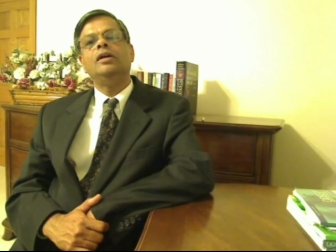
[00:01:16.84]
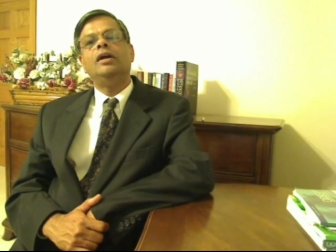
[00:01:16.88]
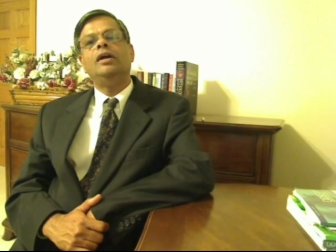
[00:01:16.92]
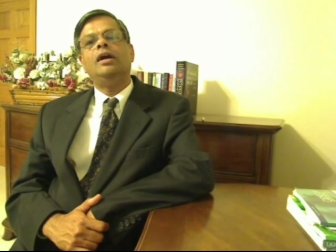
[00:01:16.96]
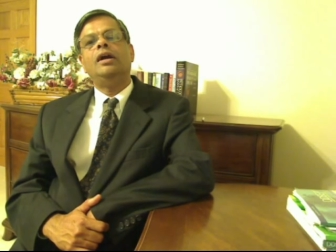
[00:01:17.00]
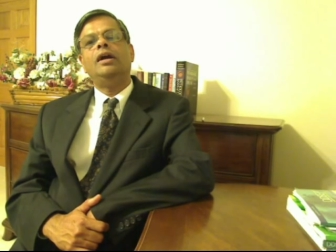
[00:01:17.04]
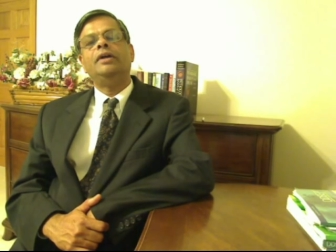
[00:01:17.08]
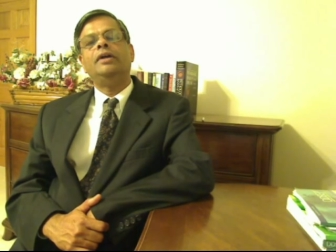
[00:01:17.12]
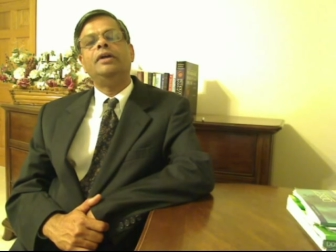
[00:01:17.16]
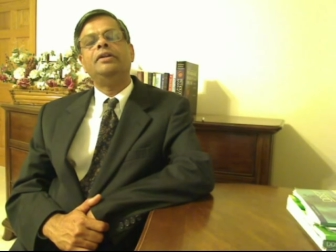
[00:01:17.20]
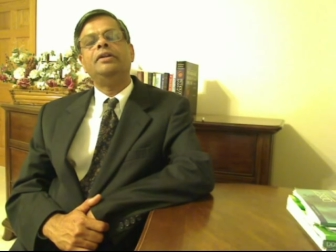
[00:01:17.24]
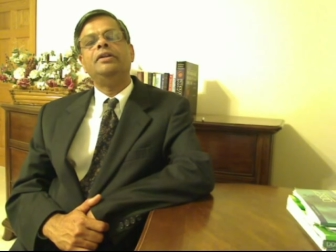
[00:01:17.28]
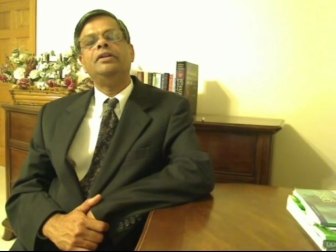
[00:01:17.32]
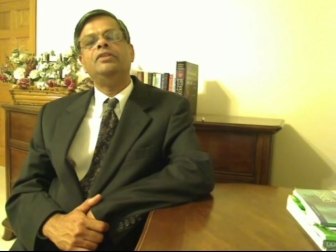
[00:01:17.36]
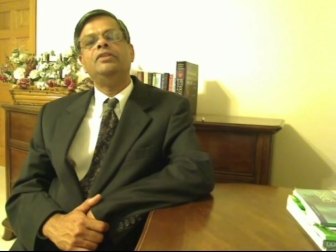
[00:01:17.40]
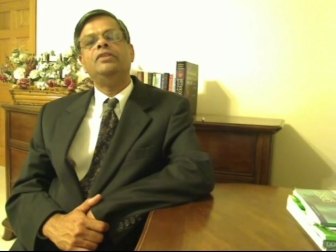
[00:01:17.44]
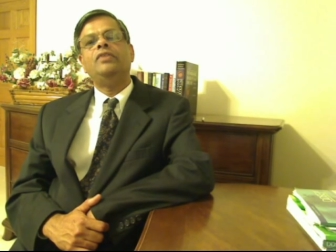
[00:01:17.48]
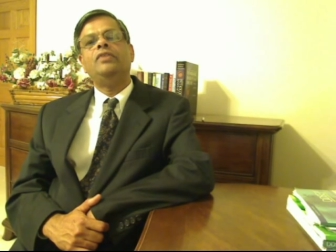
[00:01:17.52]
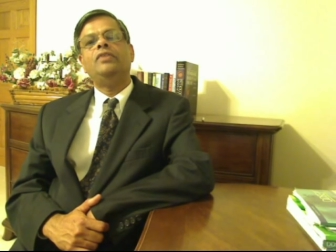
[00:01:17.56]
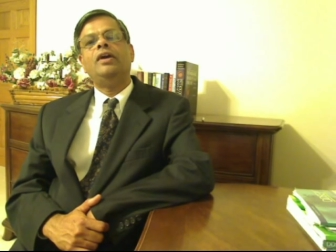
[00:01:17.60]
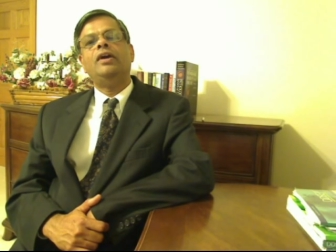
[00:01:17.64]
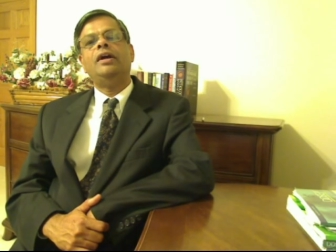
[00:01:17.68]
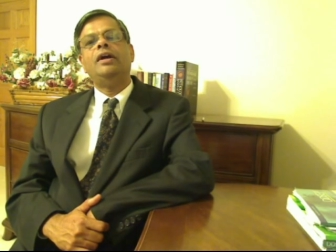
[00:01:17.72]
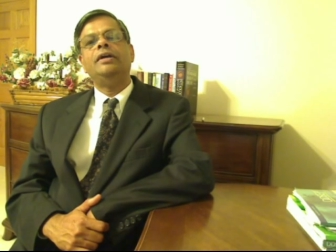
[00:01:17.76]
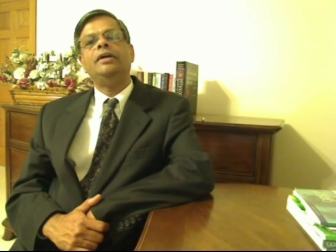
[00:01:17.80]

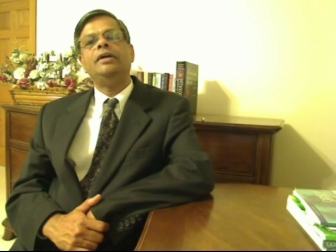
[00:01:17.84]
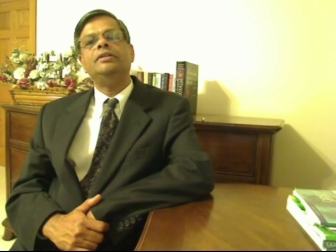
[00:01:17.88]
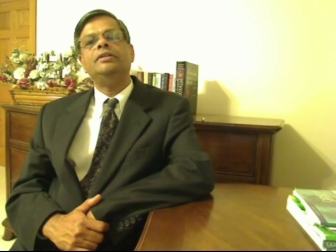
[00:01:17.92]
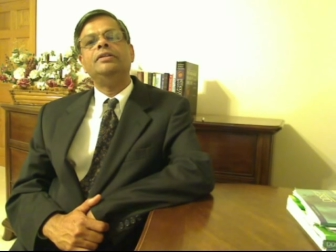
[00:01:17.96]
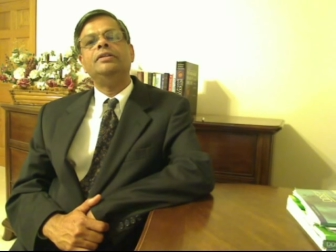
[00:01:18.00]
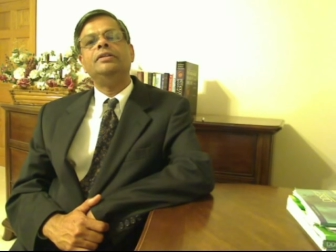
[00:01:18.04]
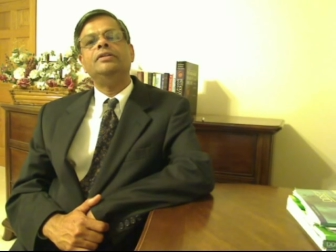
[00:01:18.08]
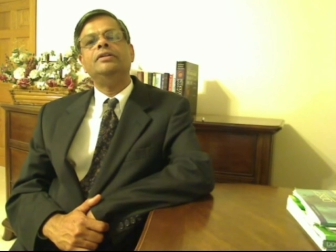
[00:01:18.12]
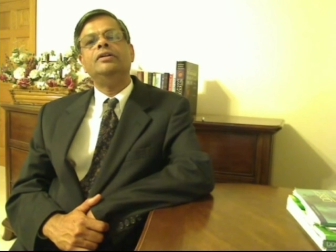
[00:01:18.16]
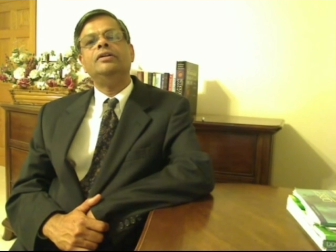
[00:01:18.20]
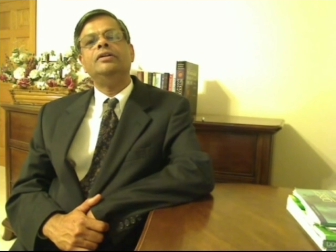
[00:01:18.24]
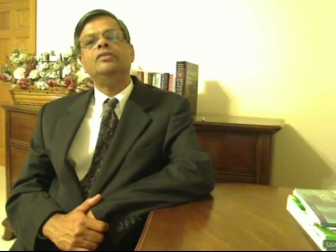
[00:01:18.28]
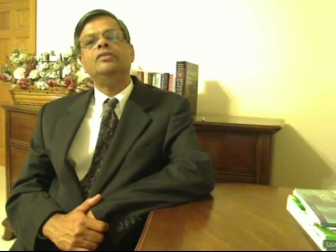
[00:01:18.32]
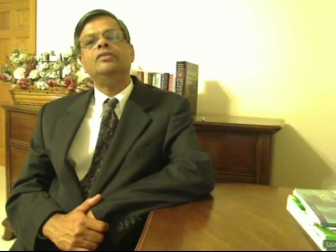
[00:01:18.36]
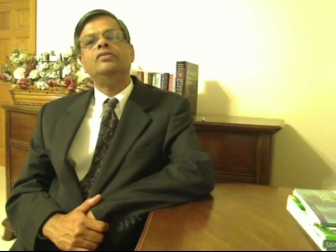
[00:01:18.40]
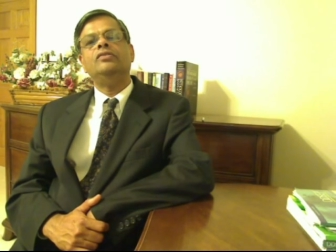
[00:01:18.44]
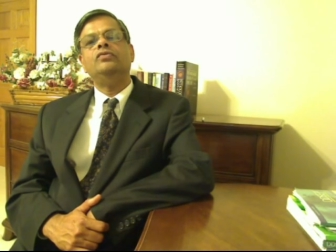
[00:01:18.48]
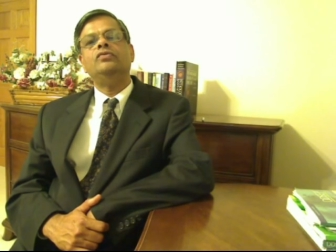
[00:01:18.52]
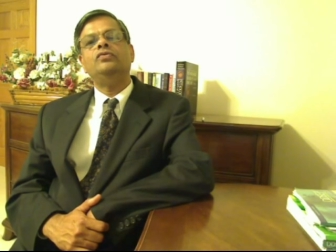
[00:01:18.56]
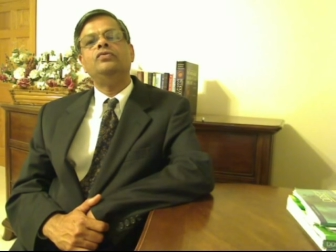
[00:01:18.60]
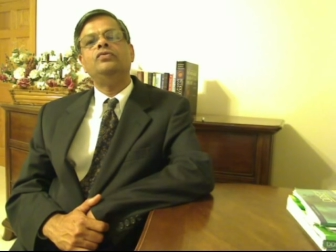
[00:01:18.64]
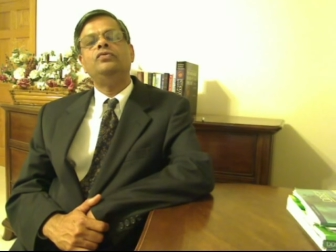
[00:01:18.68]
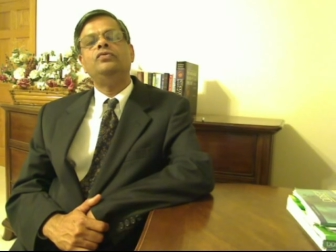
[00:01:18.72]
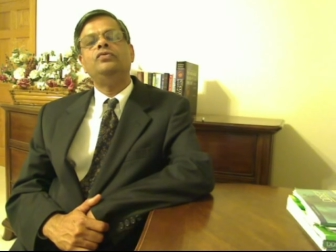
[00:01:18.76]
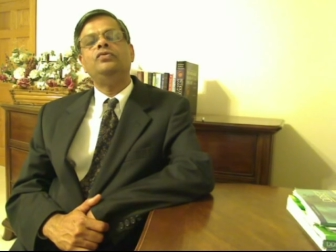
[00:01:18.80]
identified uh,
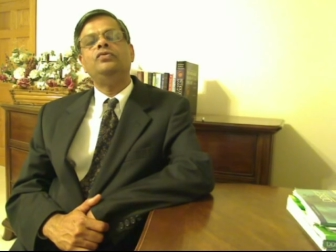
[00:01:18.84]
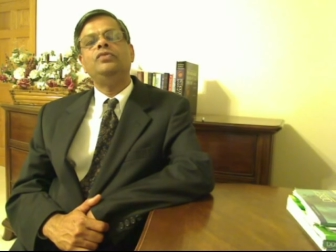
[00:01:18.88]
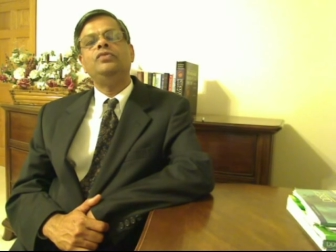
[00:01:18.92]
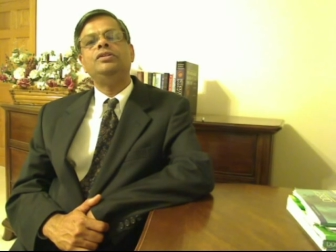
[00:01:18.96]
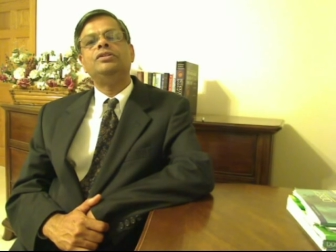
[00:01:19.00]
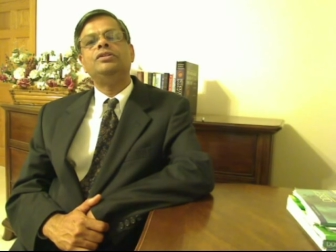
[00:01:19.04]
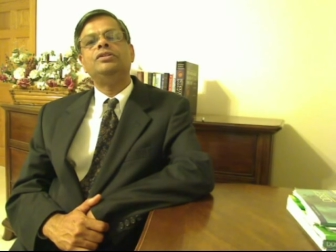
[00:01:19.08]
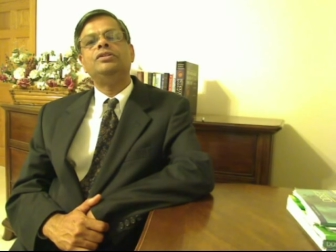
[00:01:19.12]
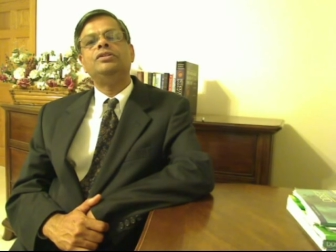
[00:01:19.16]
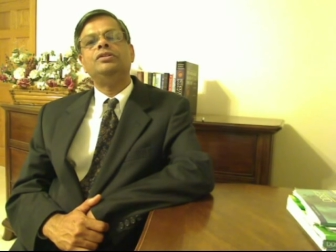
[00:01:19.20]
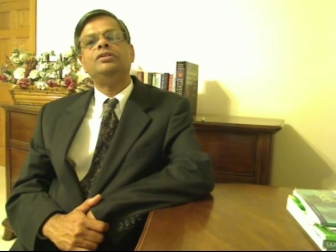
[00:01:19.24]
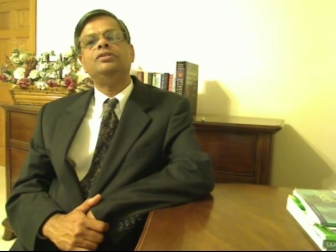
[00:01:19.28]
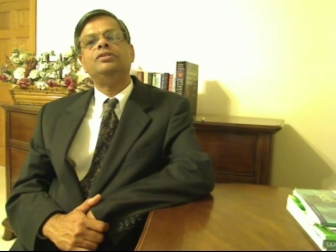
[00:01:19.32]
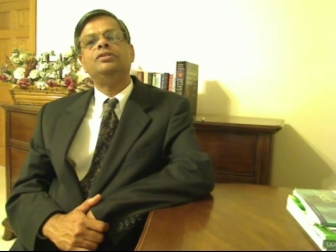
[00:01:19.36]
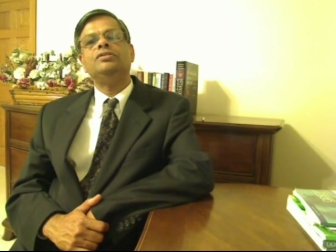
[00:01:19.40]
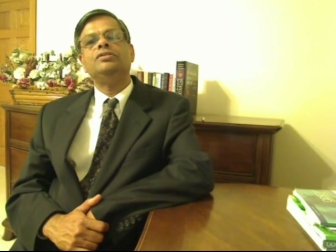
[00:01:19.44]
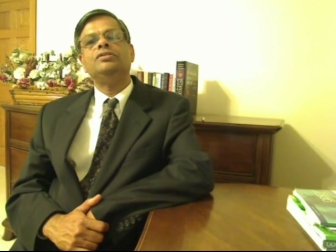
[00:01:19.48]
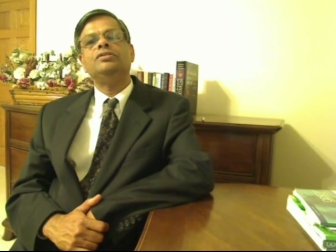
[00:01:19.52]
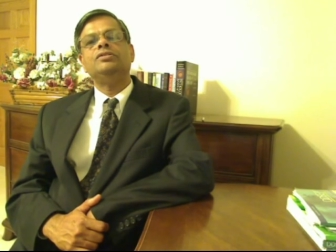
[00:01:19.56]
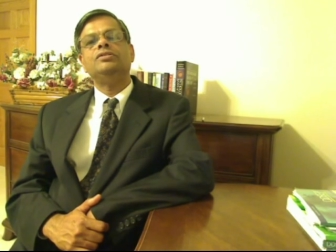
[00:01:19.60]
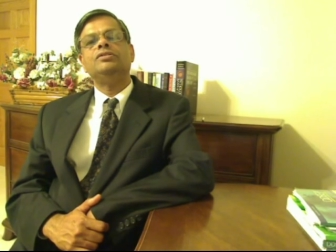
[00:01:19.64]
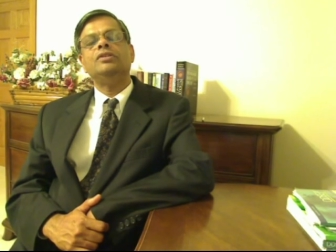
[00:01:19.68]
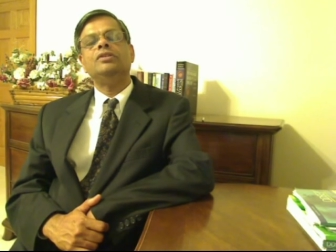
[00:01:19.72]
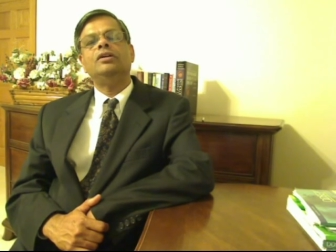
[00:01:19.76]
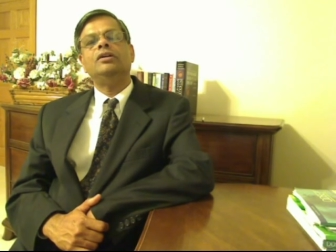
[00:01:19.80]

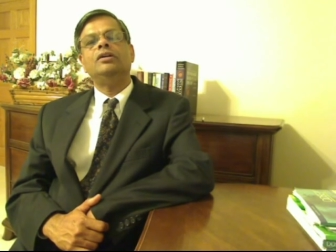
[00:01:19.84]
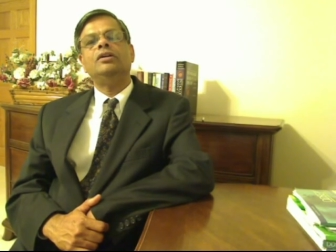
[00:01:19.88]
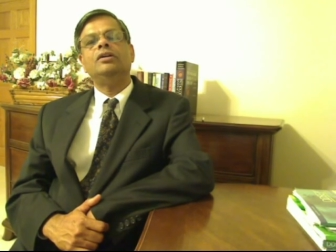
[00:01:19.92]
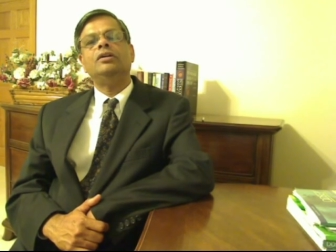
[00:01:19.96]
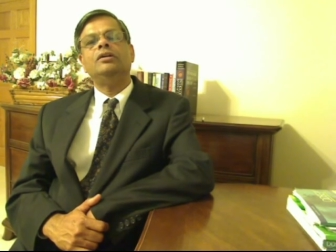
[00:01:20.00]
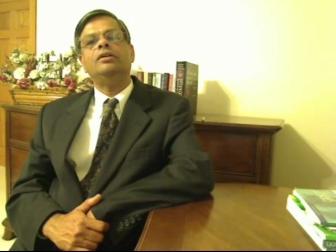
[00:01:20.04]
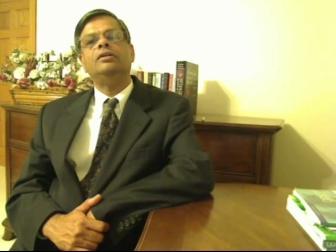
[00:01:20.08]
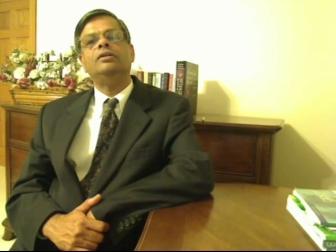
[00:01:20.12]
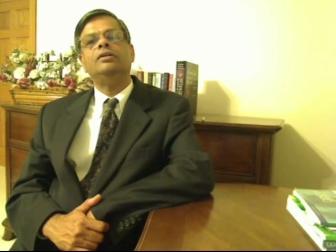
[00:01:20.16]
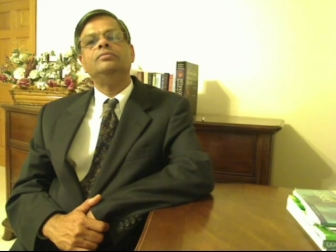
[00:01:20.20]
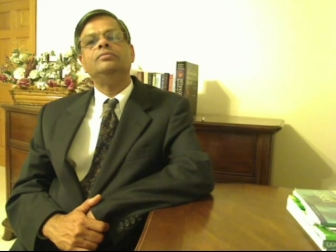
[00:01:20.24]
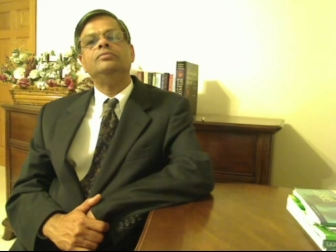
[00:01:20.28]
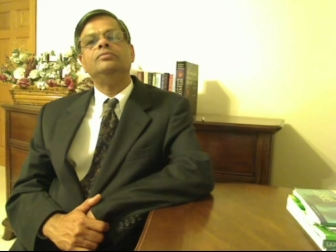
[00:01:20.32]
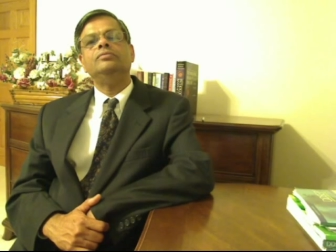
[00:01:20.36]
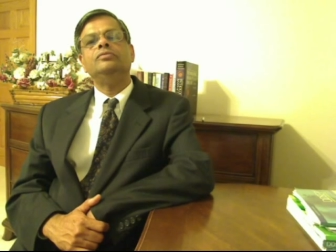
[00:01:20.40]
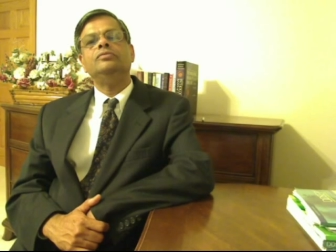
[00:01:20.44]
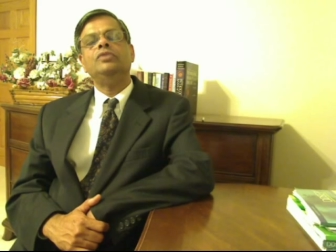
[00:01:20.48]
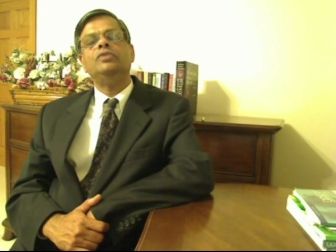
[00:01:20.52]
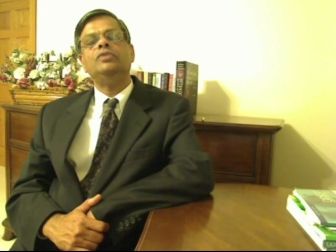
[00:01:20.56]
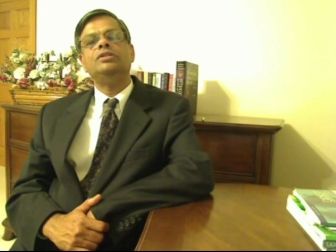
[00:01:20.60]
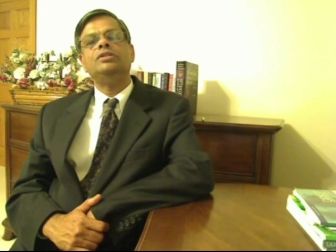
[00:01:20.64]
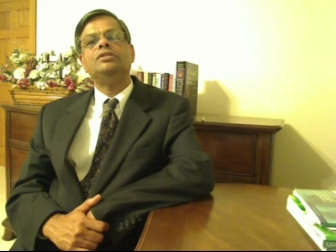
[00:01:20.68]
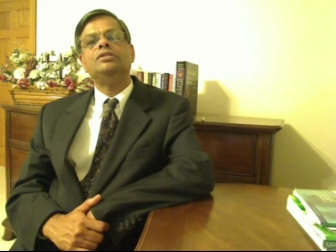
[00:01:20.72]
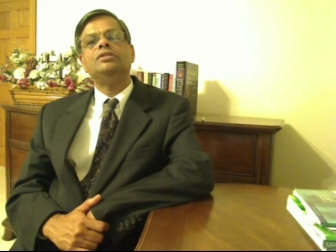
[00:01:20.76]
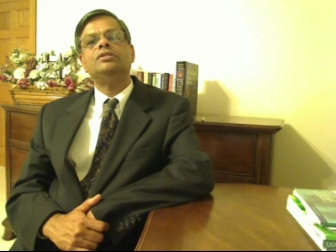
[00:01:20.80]
features uh,
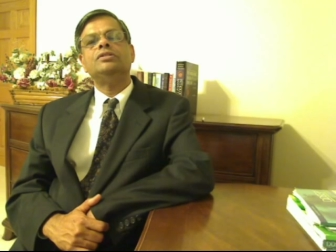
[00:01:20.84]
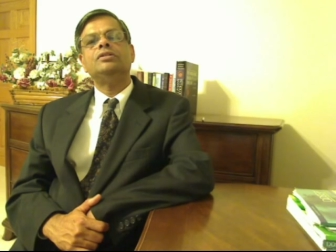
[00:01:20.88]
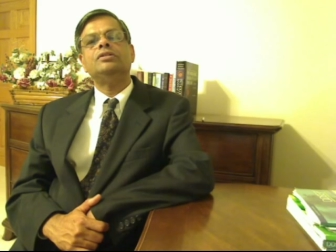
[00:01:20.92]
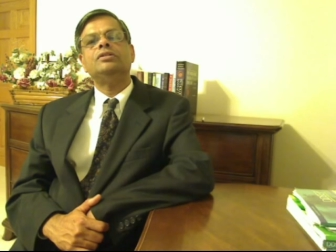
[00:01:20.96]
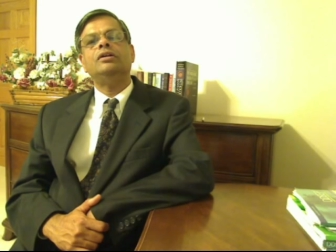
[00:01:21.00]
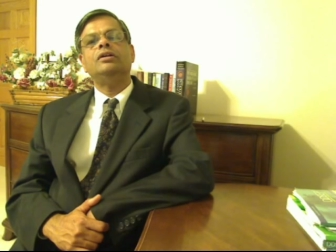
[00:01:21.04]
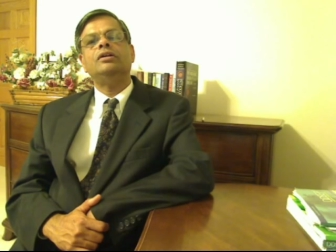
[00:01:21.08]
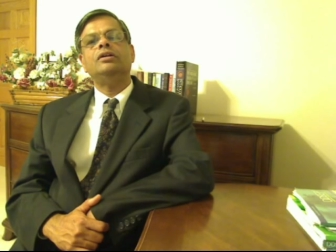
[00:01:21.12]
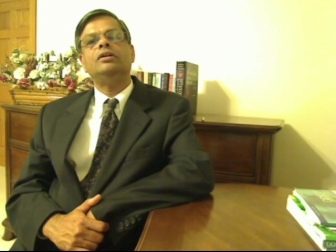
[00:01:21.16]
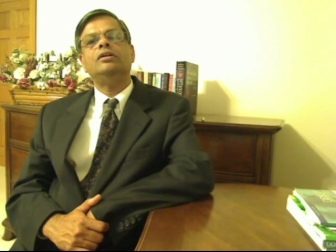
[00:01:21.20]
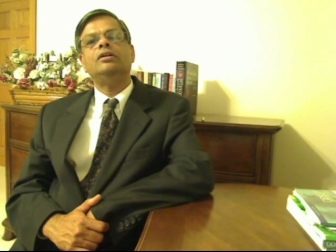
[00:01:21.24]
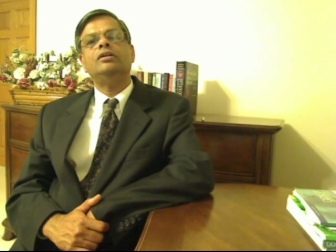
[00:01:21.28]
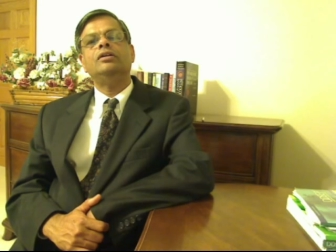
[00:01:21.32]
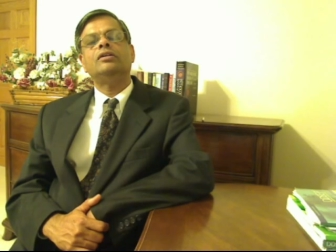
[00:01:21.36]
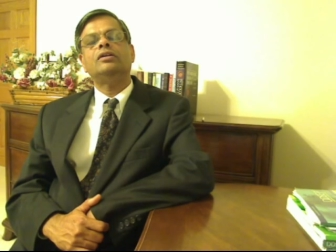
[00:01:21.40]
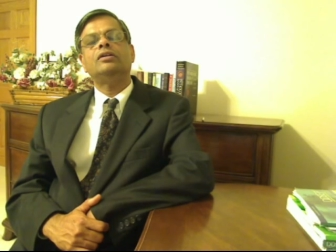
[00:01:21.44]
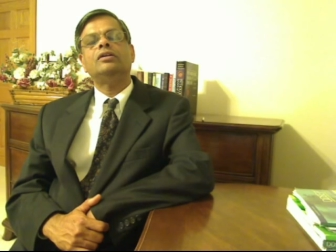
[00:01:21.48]
which uh,